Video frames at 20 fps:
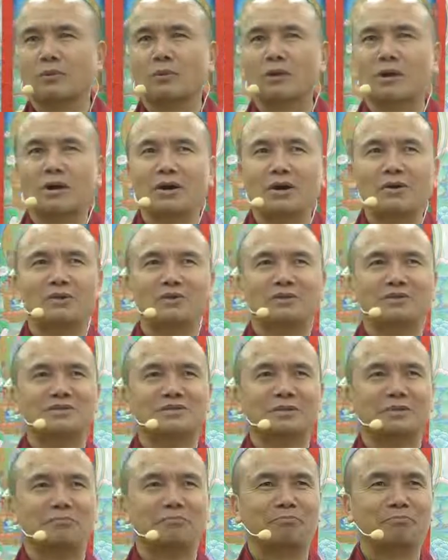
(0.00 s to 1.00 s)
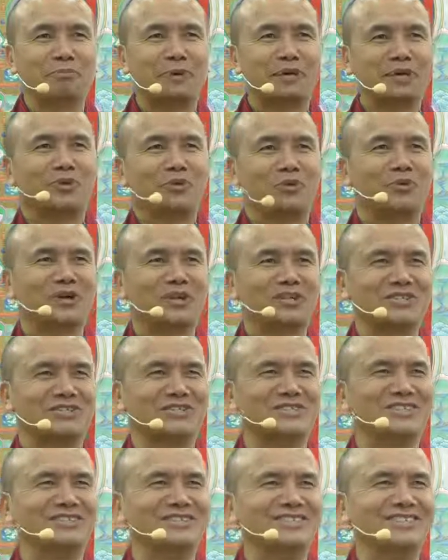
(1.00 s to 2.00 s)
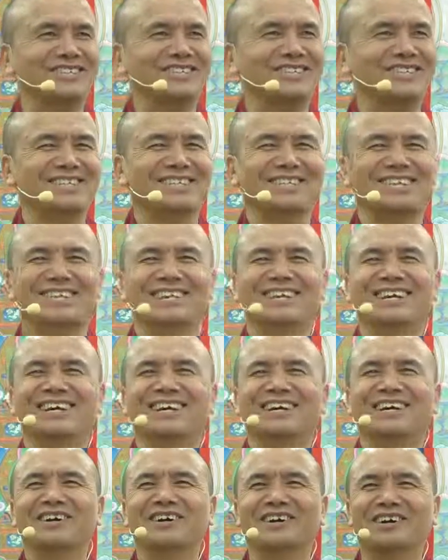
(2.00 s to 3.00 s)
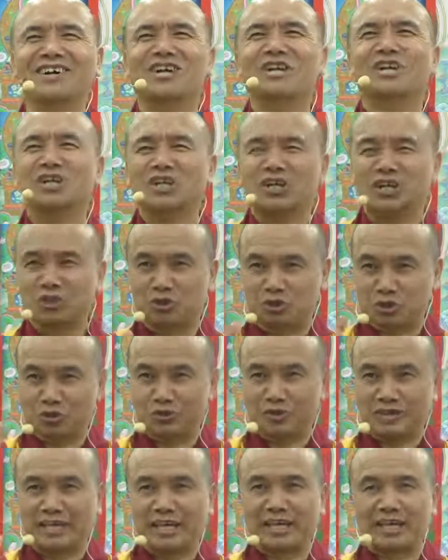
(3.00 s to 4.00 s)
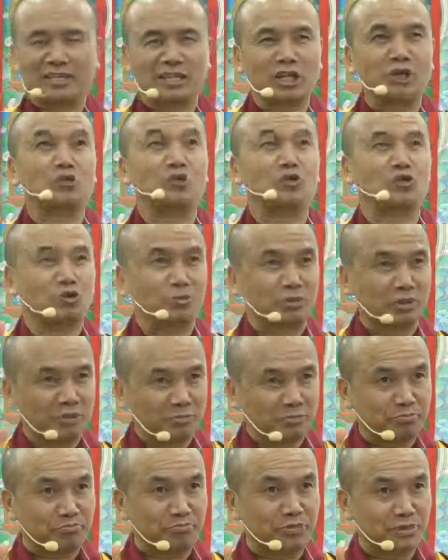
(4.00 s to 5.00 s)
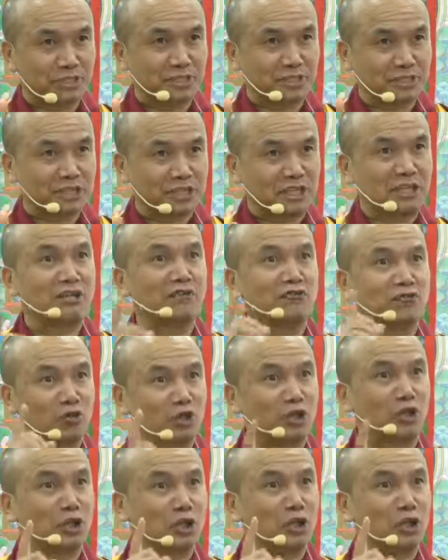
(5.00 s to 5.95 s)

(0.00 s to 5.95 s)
Wow, it's a big question. Do you think that you're going to be a Buddhist if you are